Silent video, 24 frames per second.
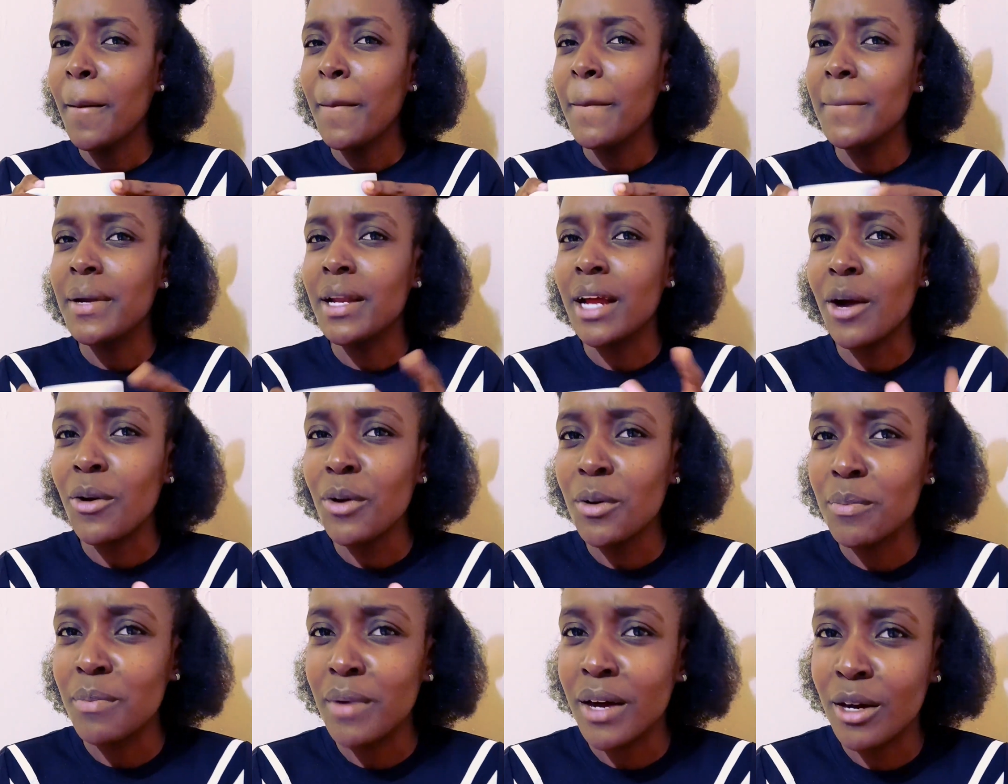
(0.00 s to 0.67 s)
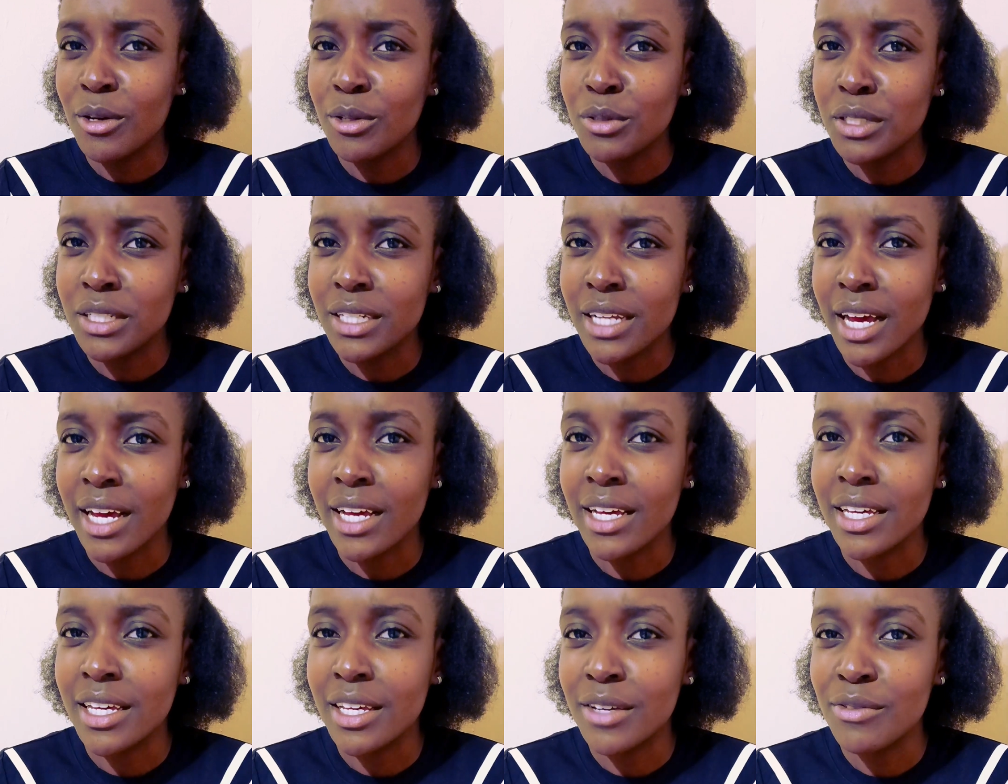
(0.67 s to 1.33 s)
But how about
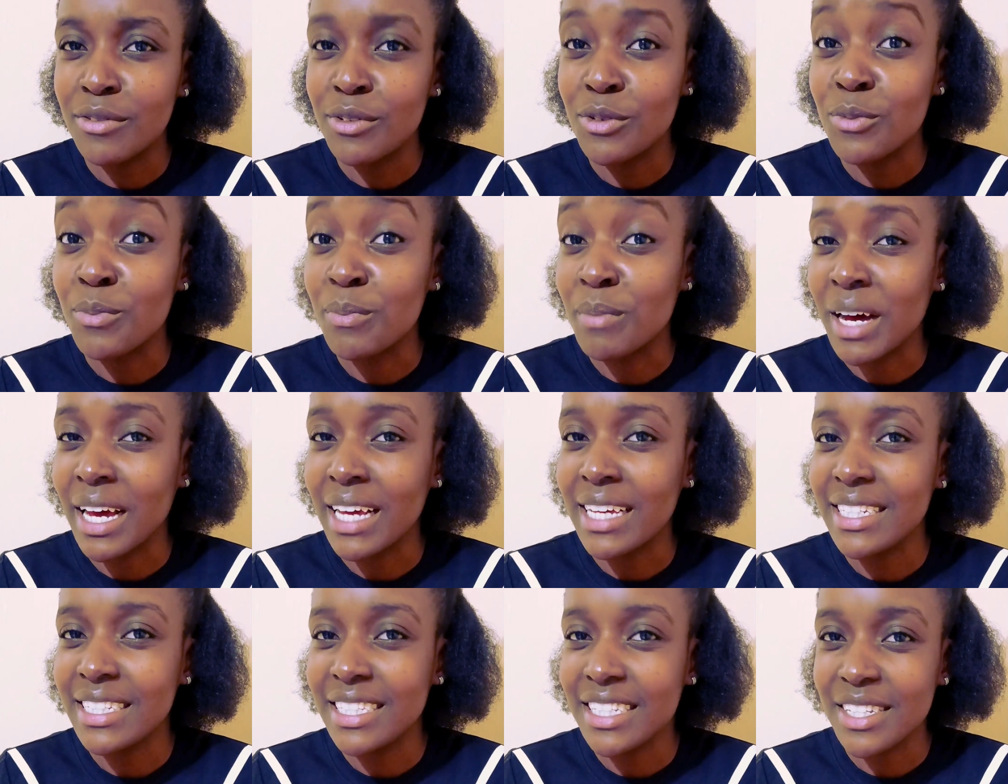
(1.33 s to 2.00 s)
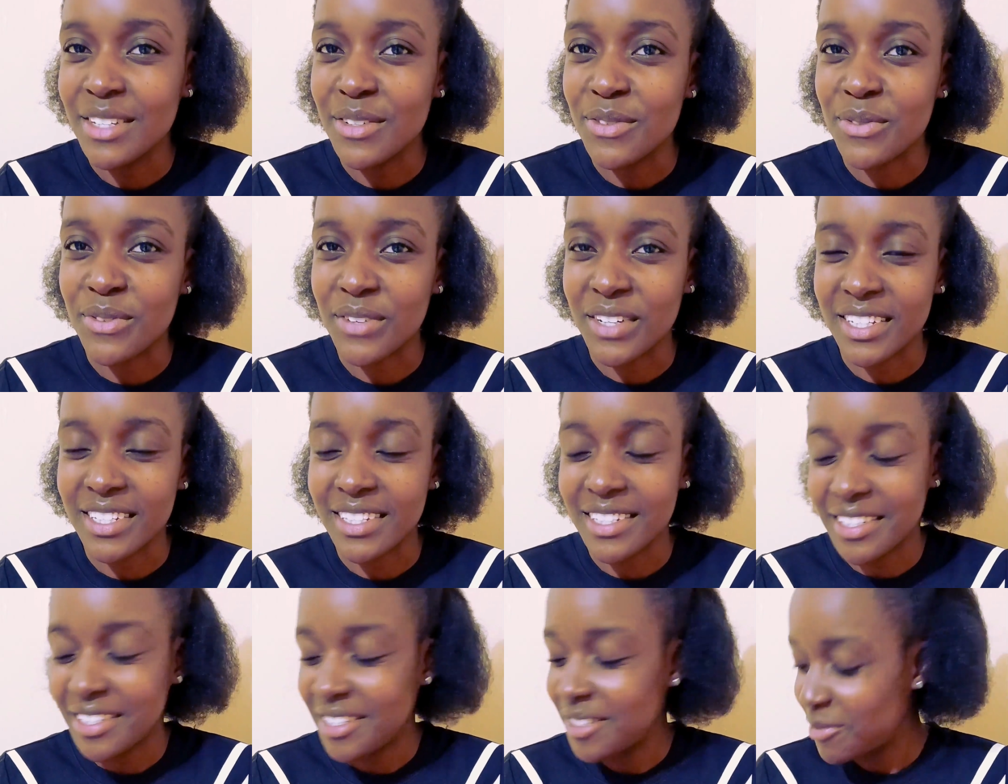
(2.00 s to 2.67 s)
I give you my tea
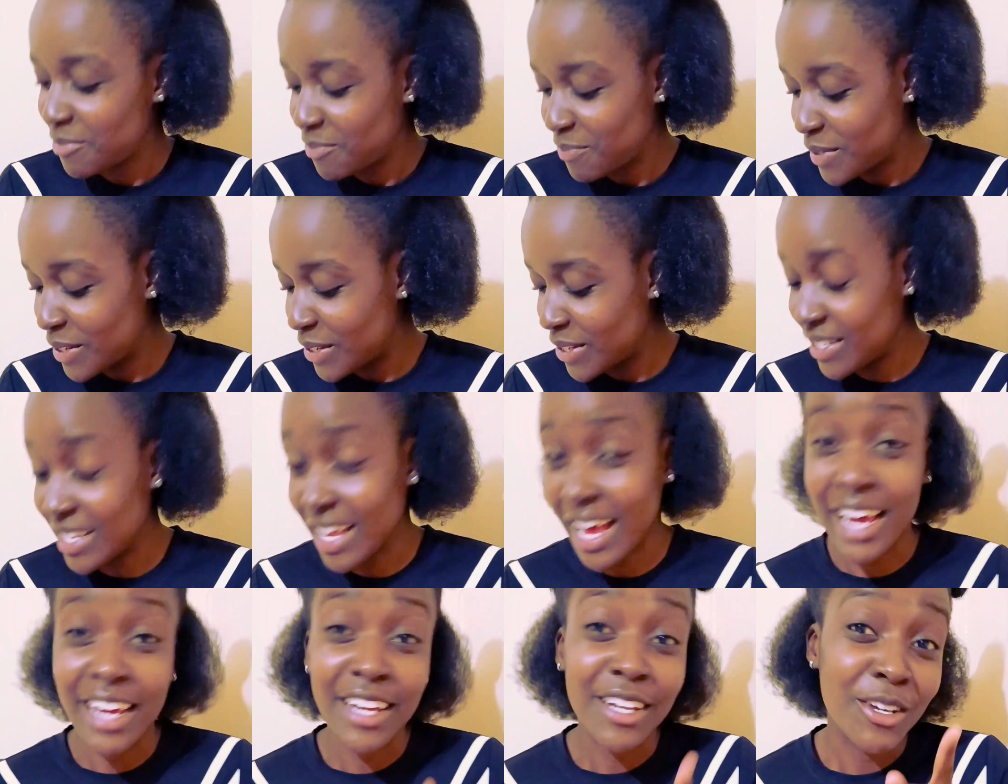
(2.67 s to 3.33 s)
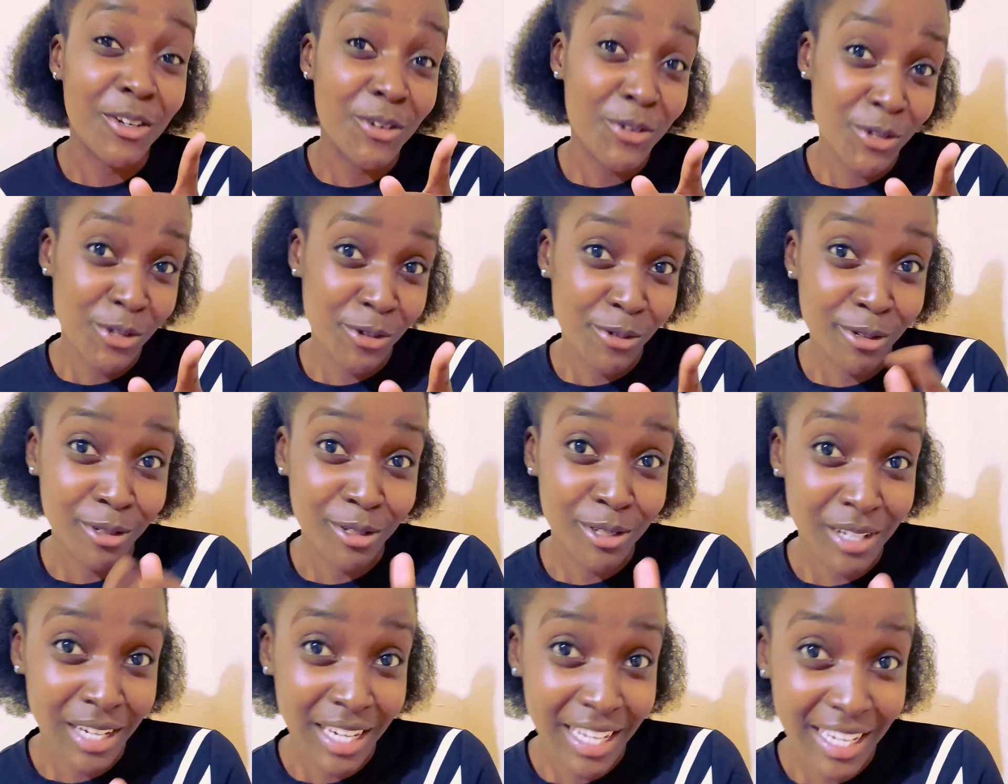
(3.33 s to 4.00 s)
first? Because I know you also